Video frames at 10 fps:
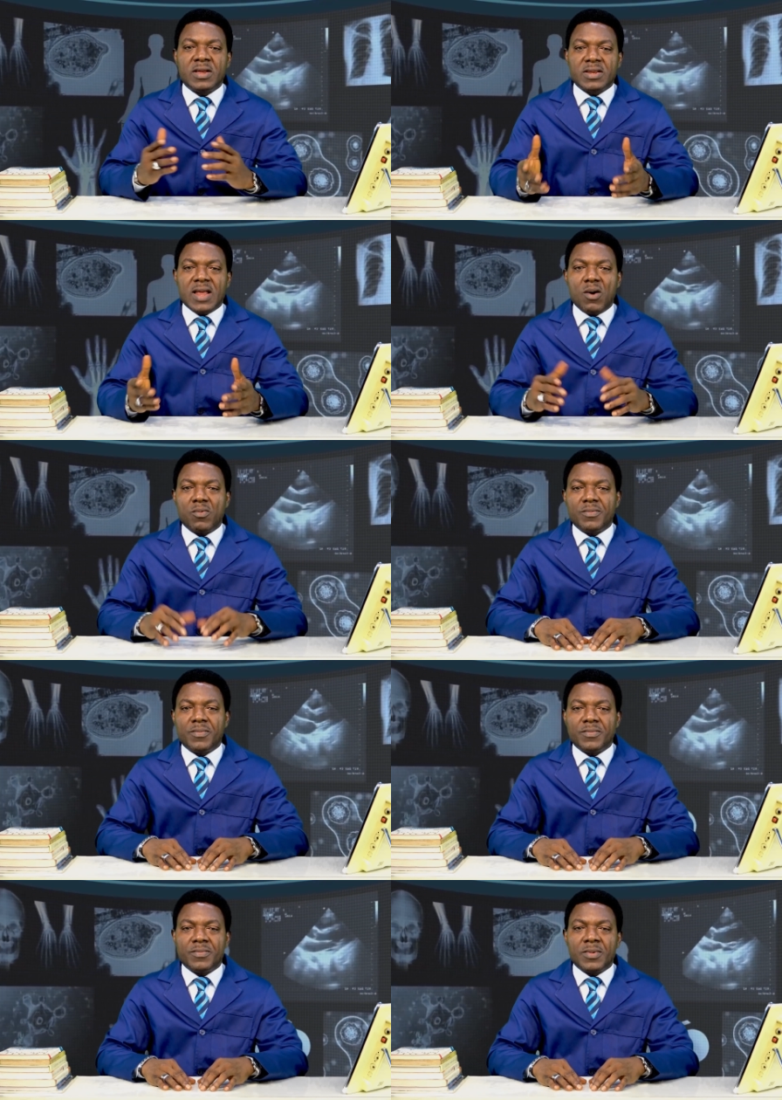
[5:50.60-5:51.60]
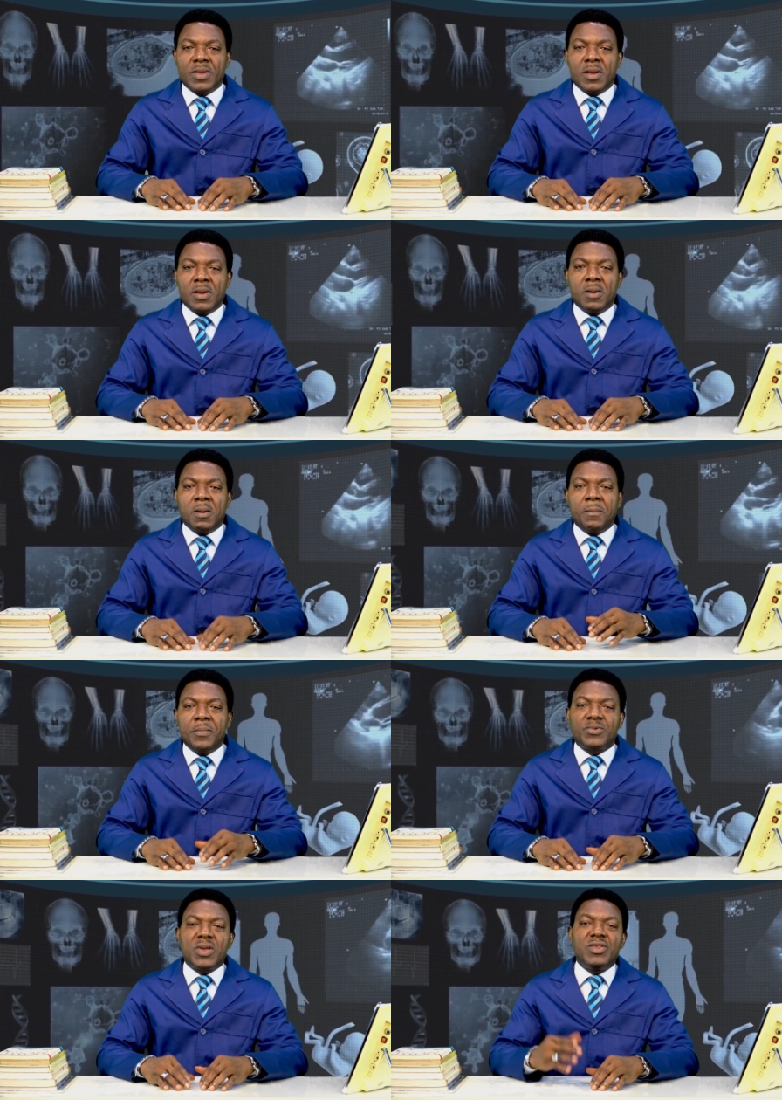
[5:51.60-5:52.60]
Now,
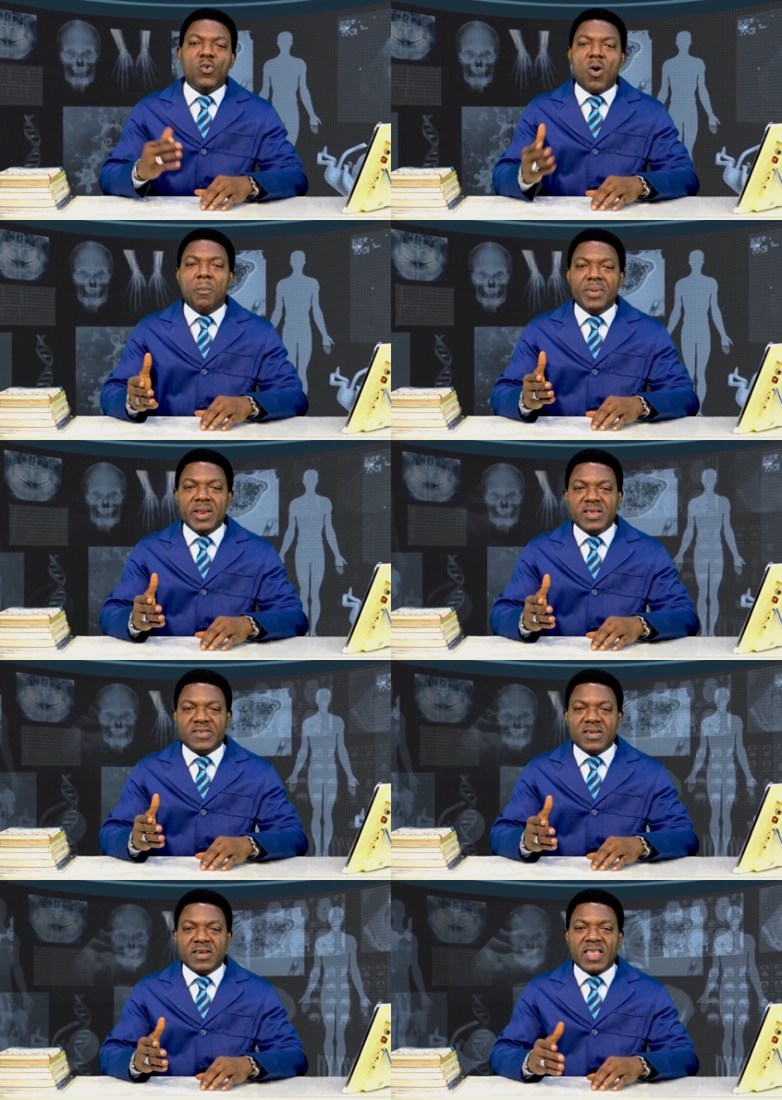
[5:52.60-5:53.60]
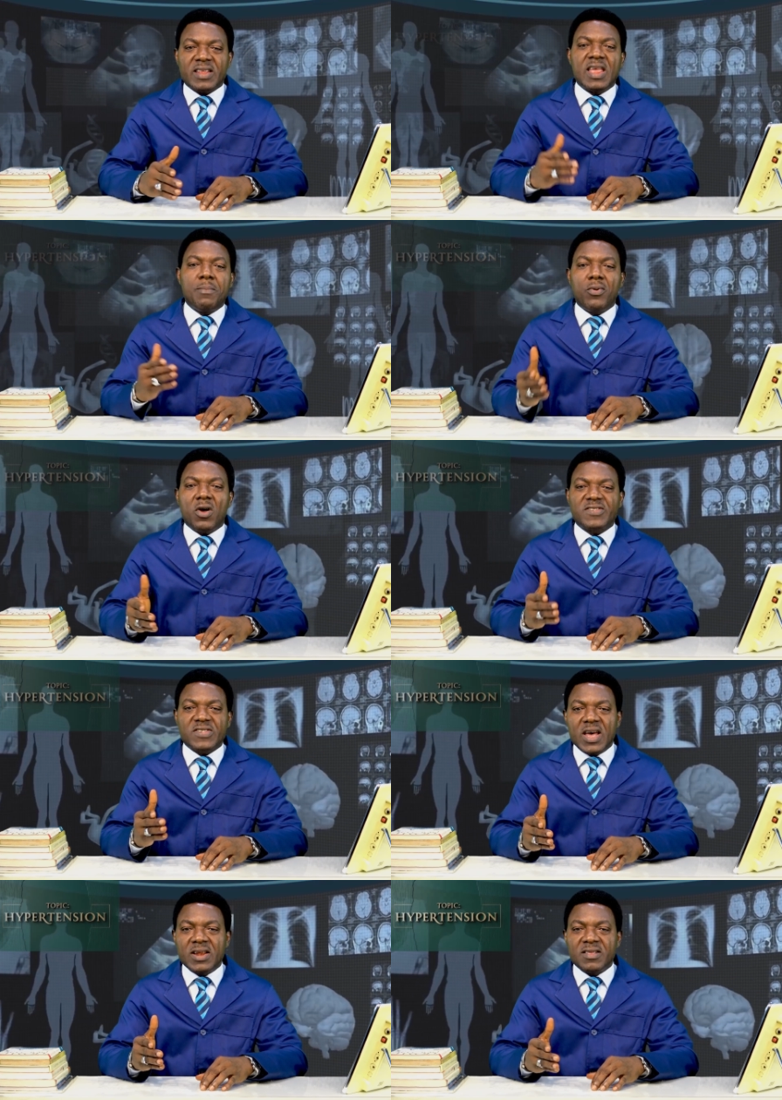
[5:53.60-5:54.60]
between the 1 minute that a blood
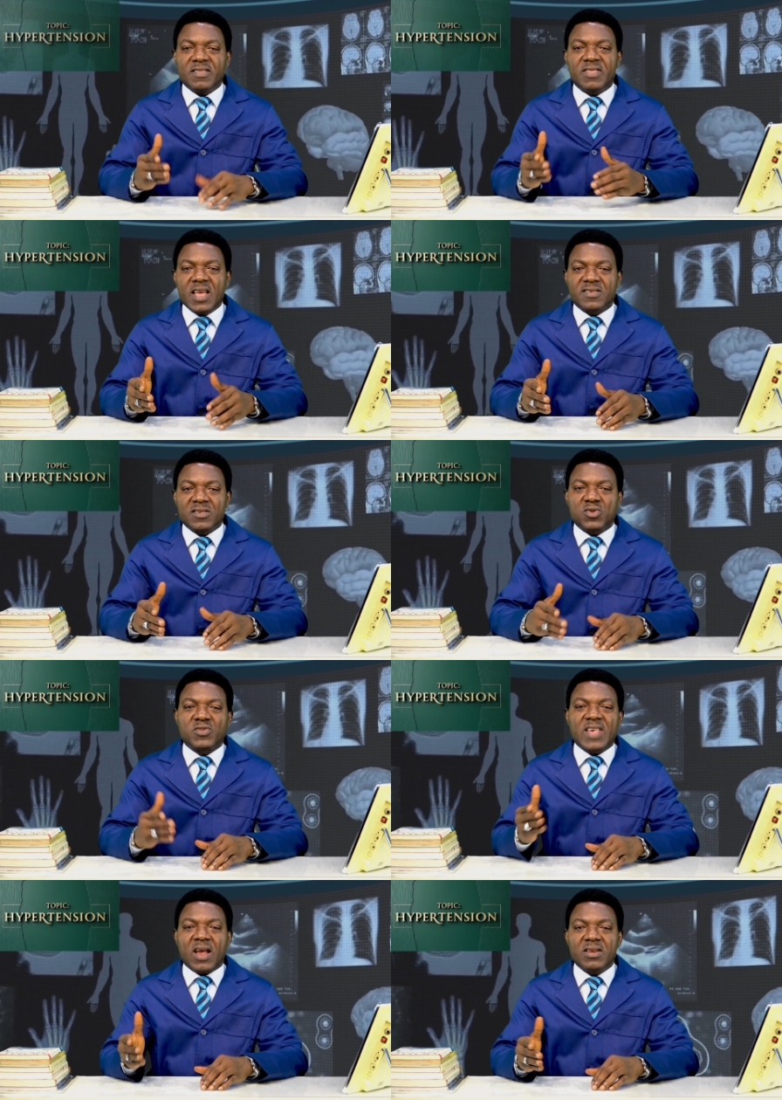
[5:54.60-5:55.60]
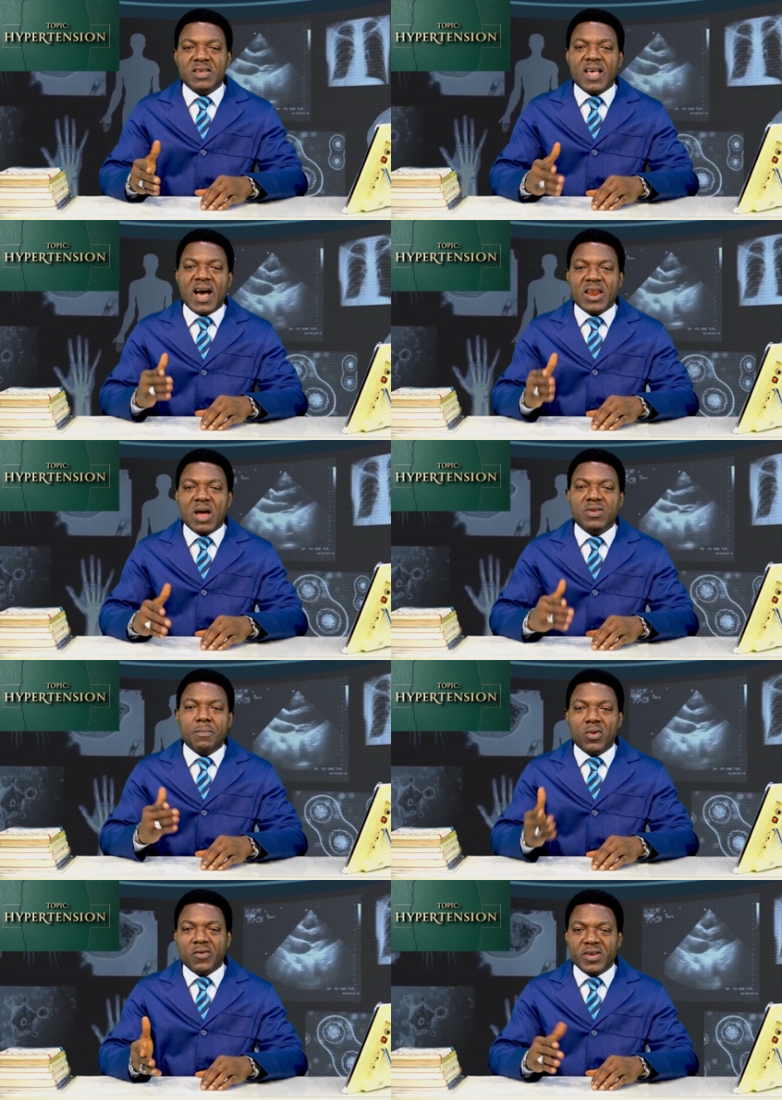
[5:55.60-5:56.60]
cell takes to circulate around the
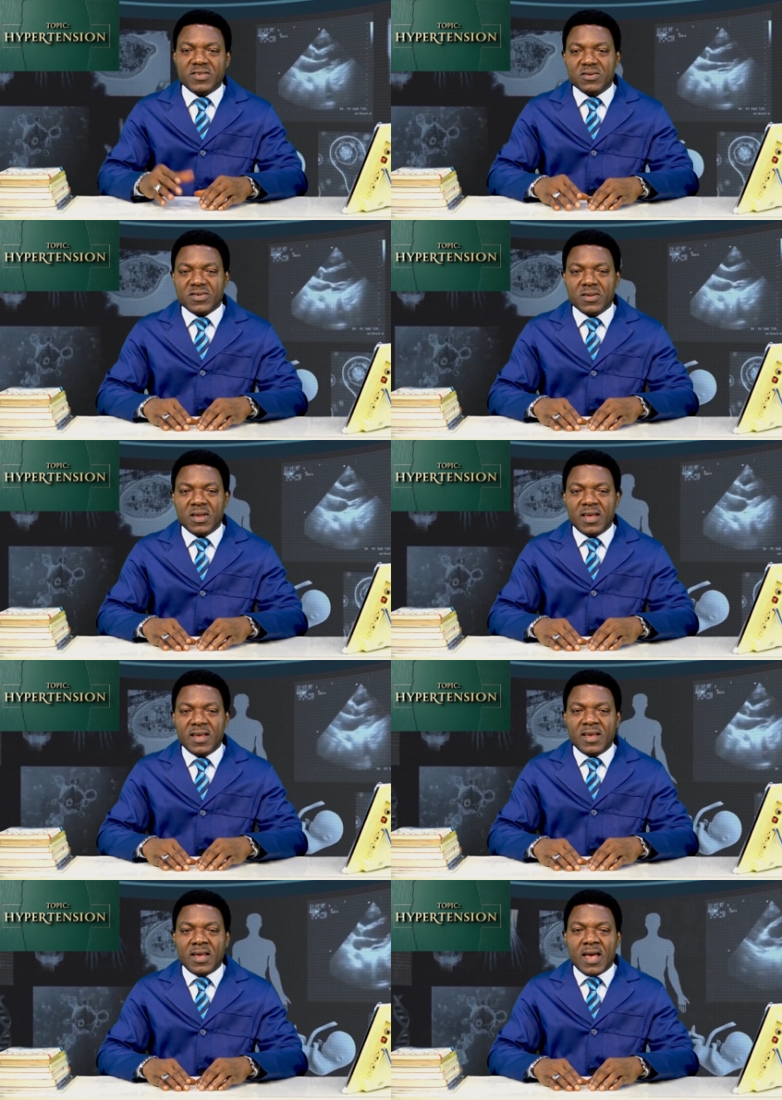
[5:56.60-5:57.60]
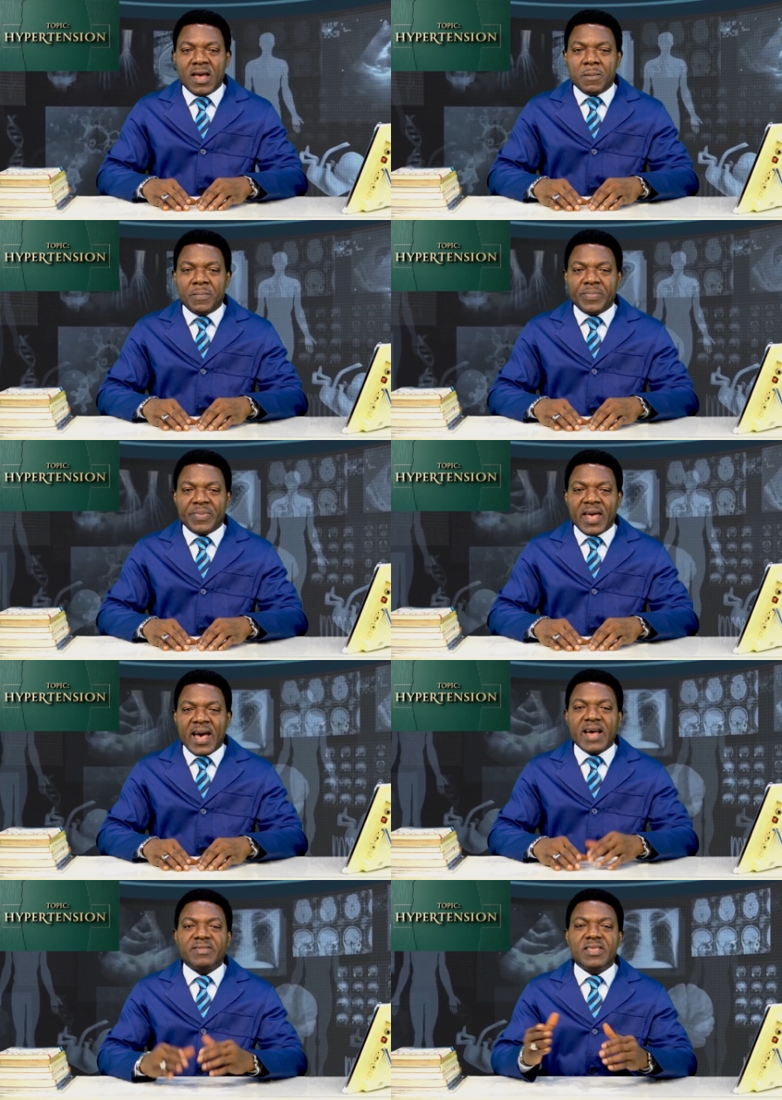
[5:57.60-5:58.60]
blood vessels
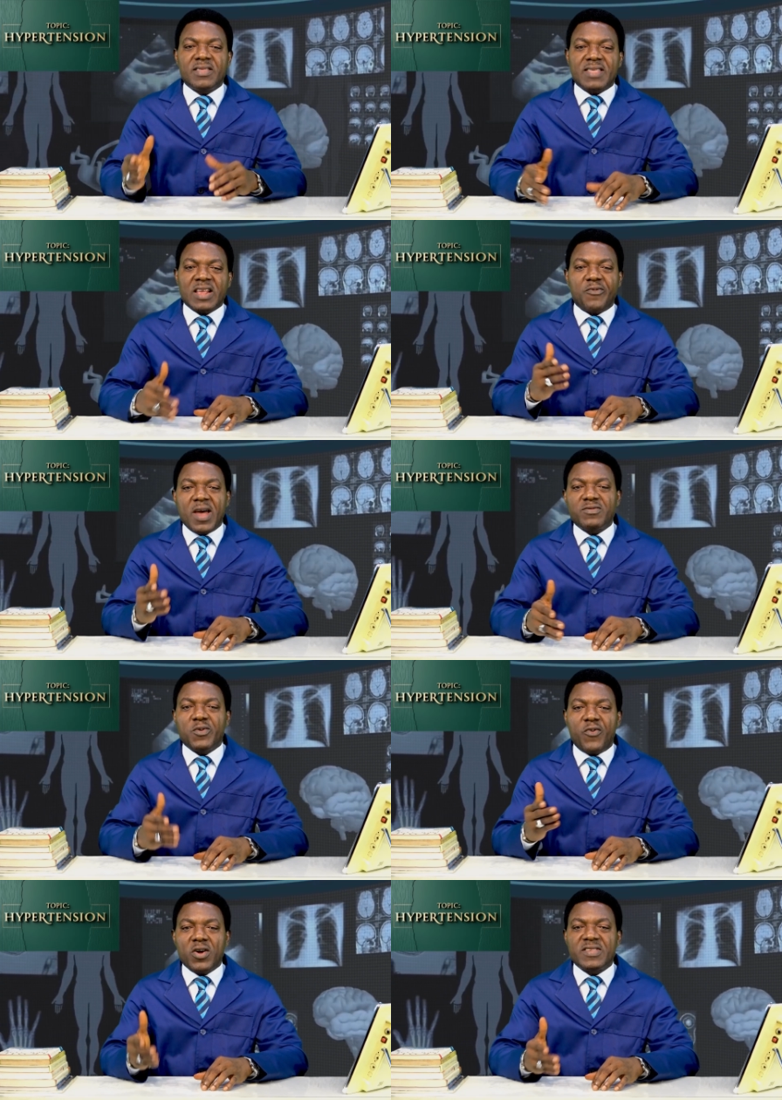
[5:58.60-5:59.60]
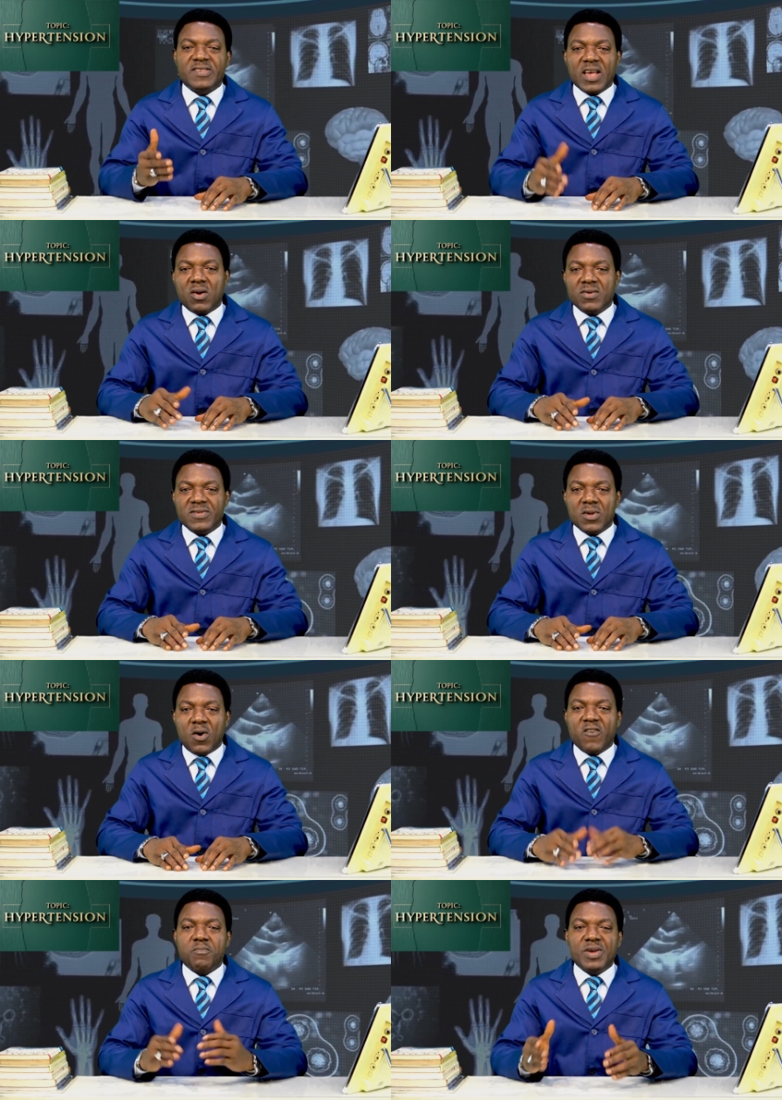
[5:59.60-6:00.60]
and the 35 to 40 seconds
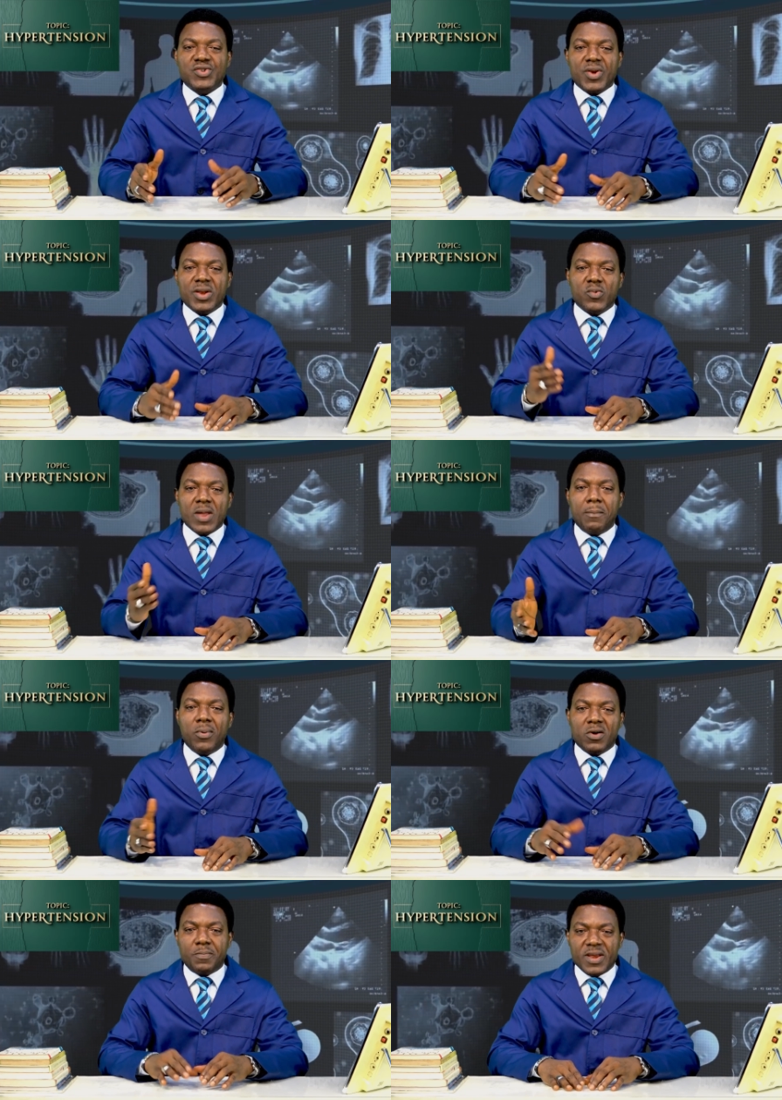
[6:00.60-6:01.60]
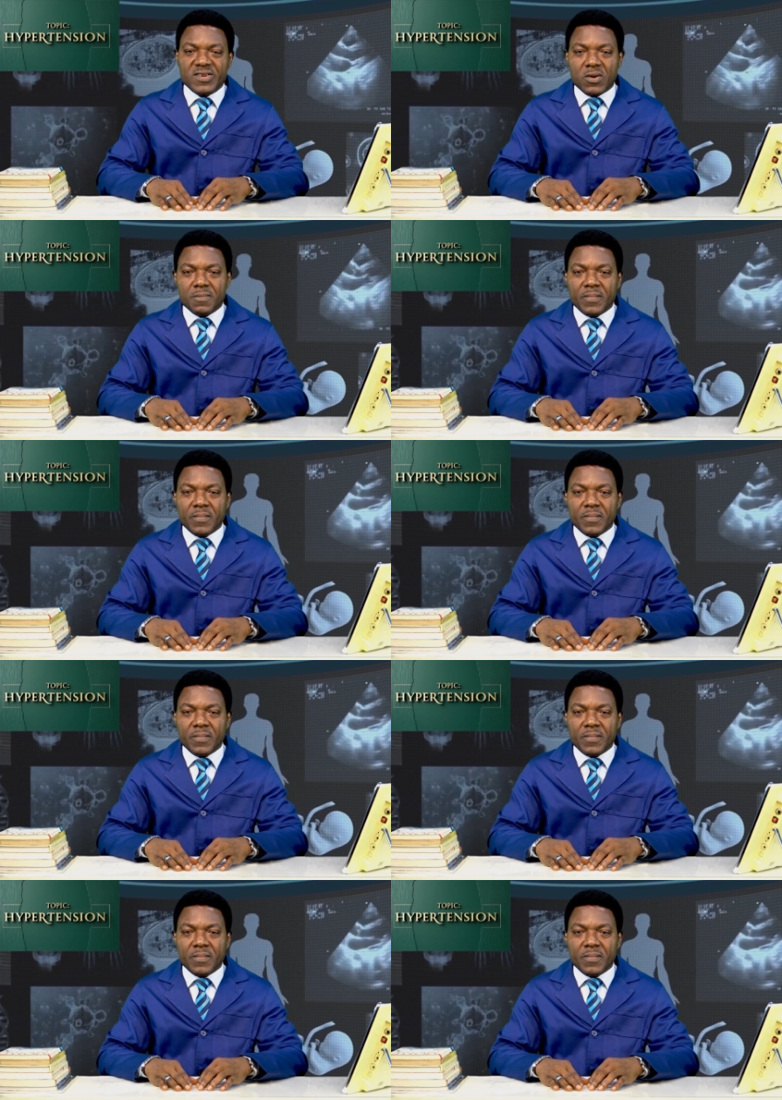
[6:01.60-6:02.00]
of measuring your blood pressure,